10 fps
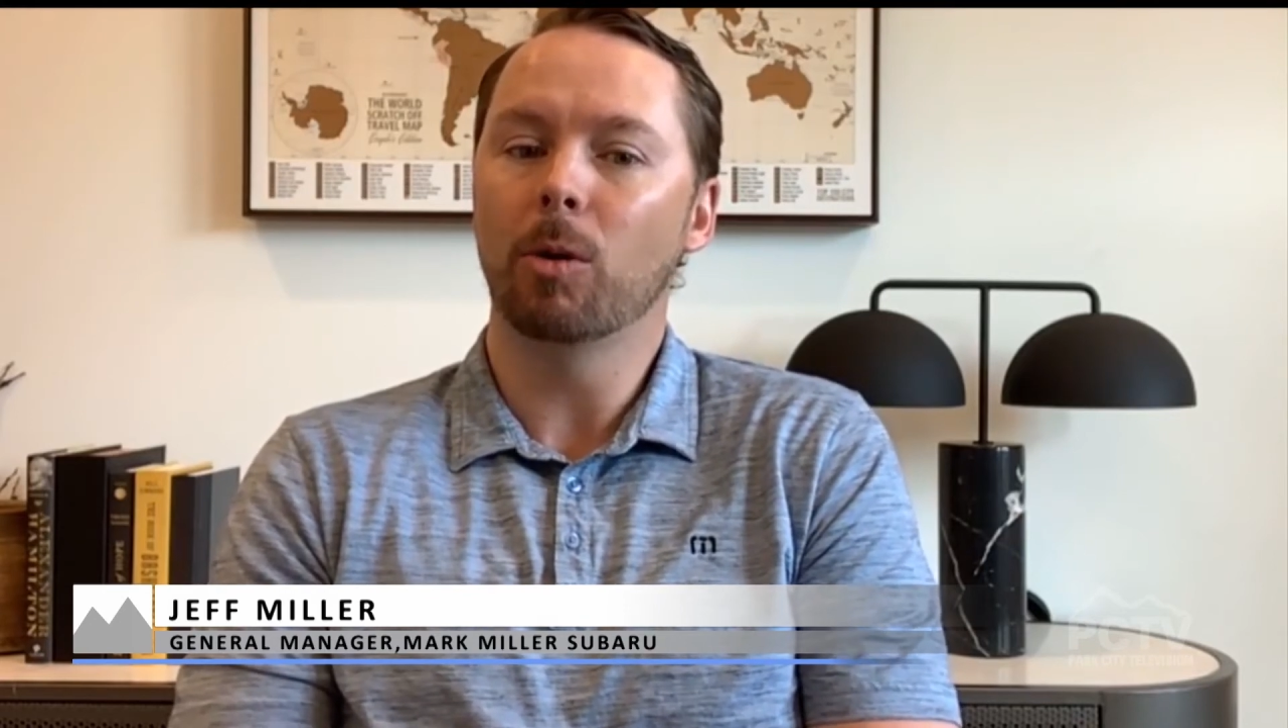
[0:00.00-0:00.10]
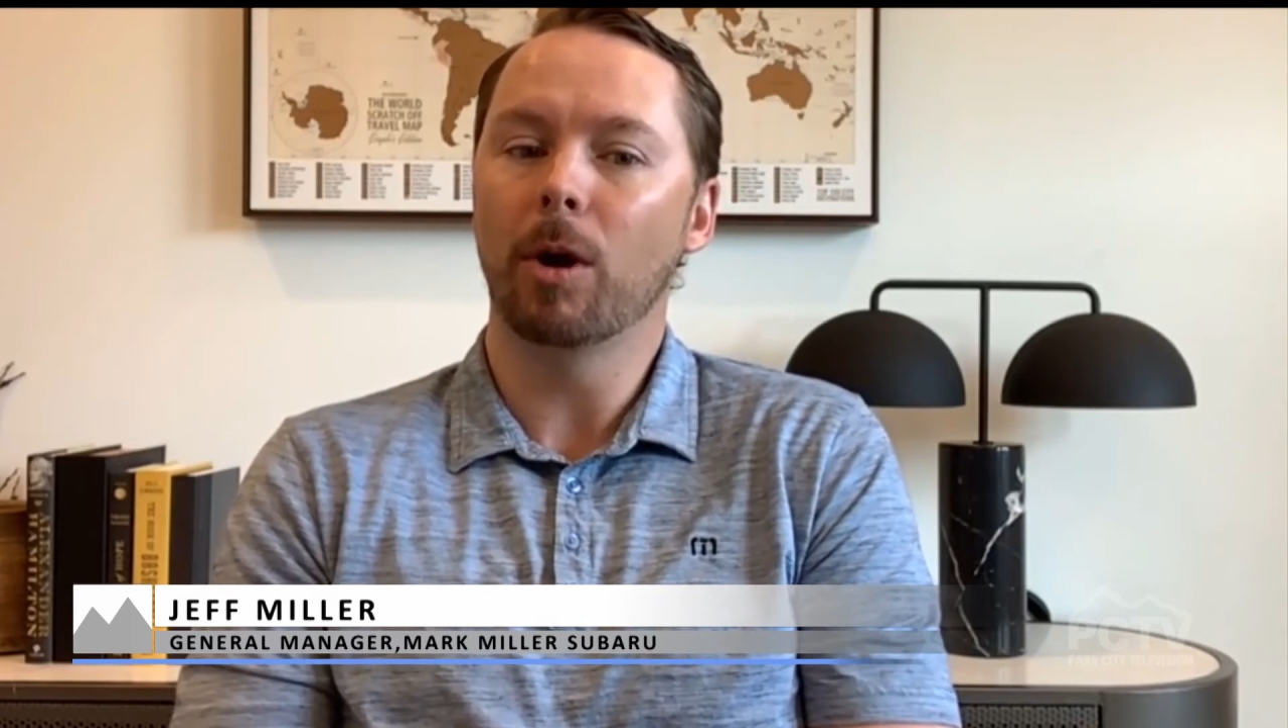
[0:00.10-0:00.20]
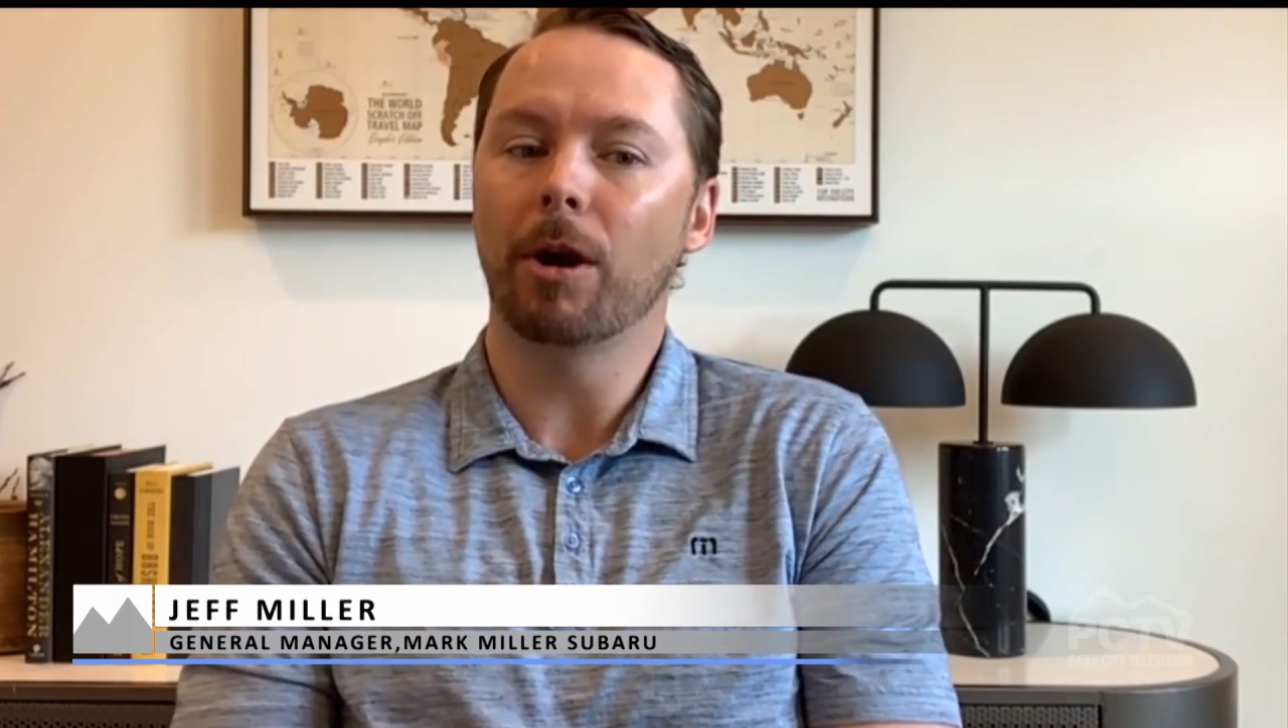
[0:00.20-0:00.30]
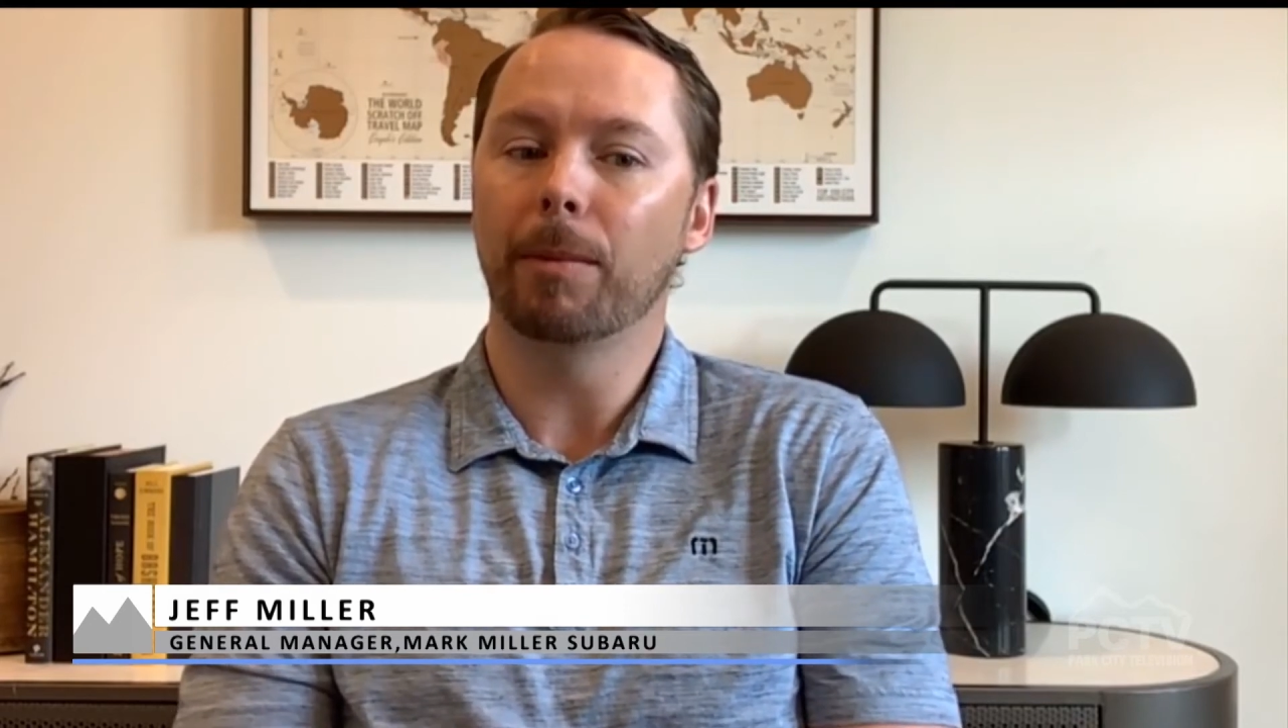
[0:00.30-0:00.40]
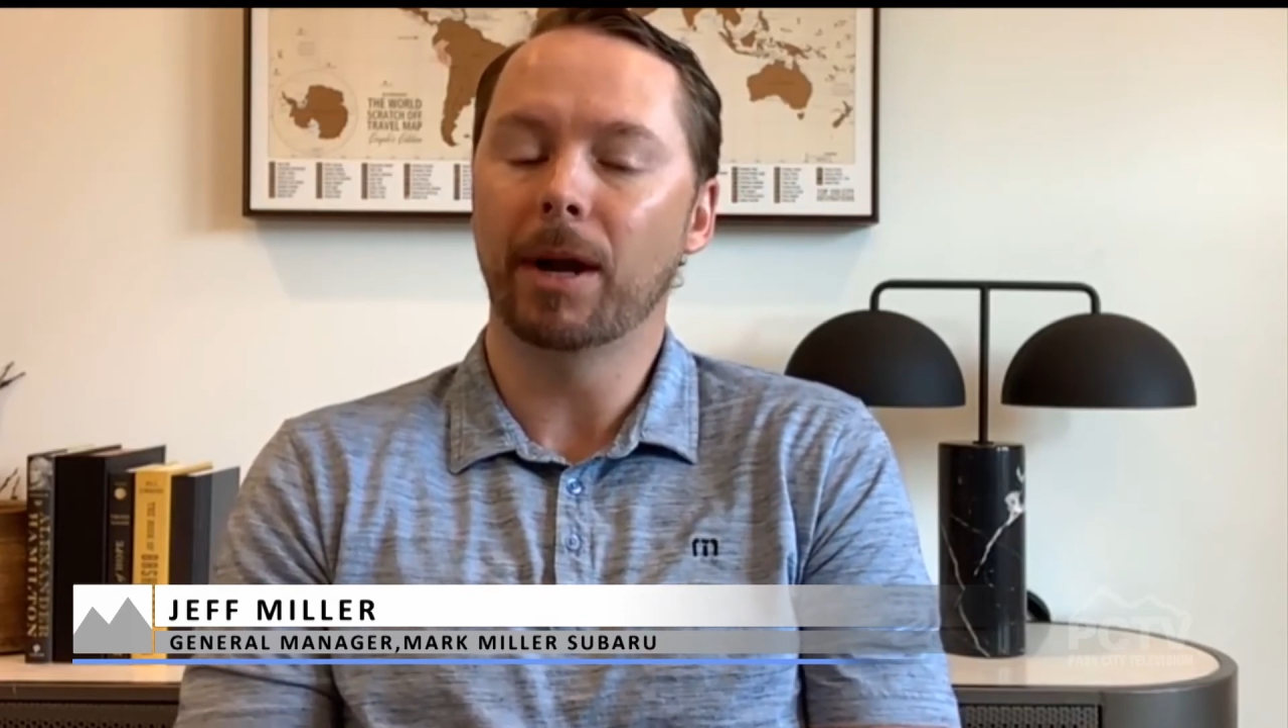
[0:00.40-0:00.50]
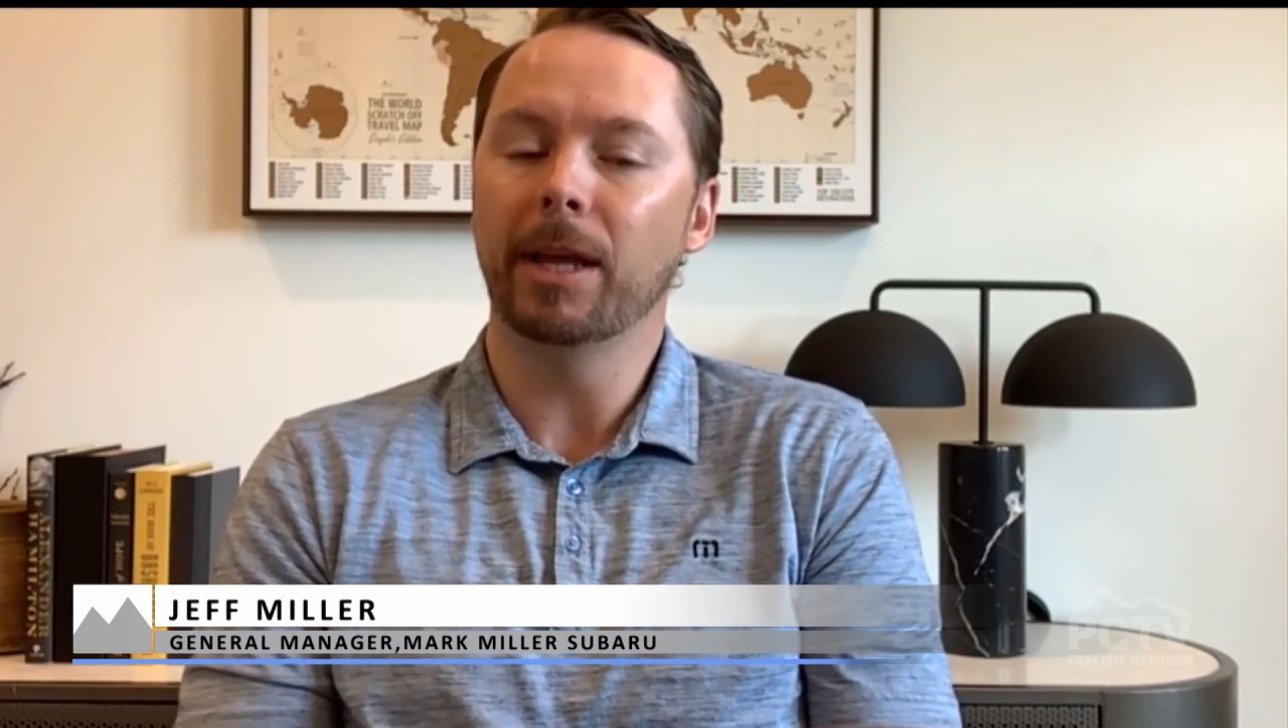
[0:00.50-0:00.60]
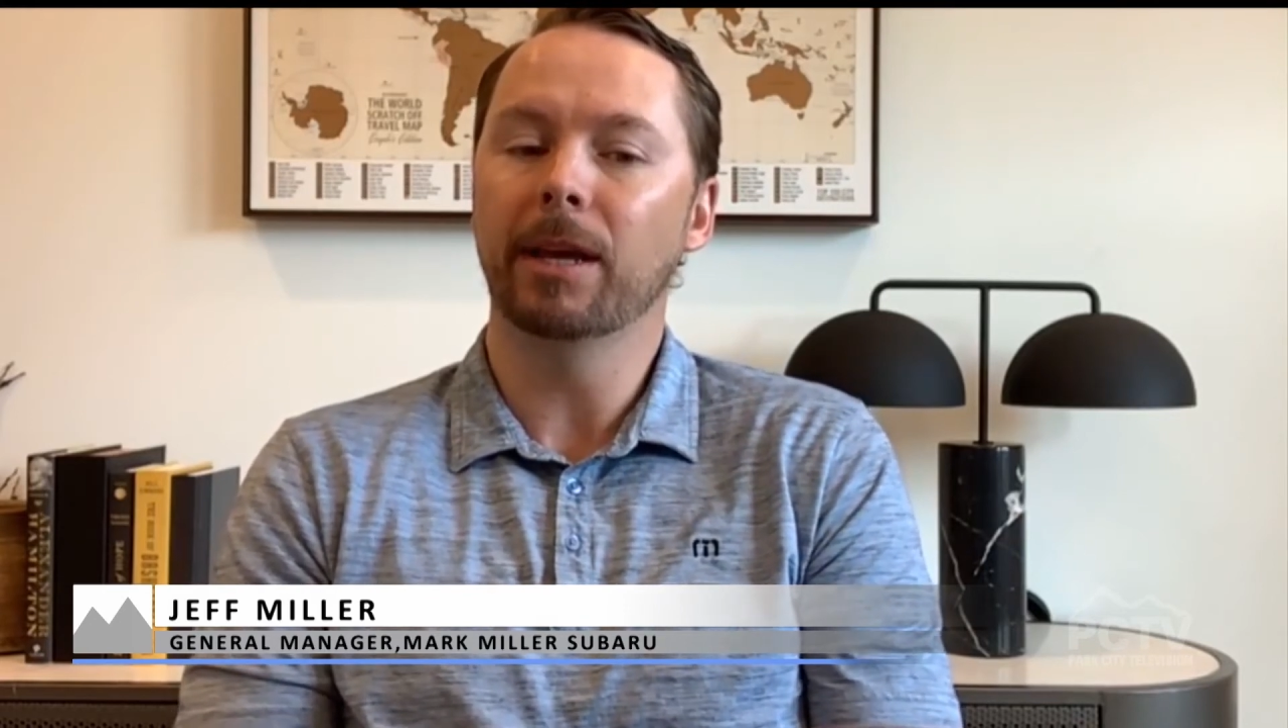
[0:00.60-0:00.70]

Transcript: what our money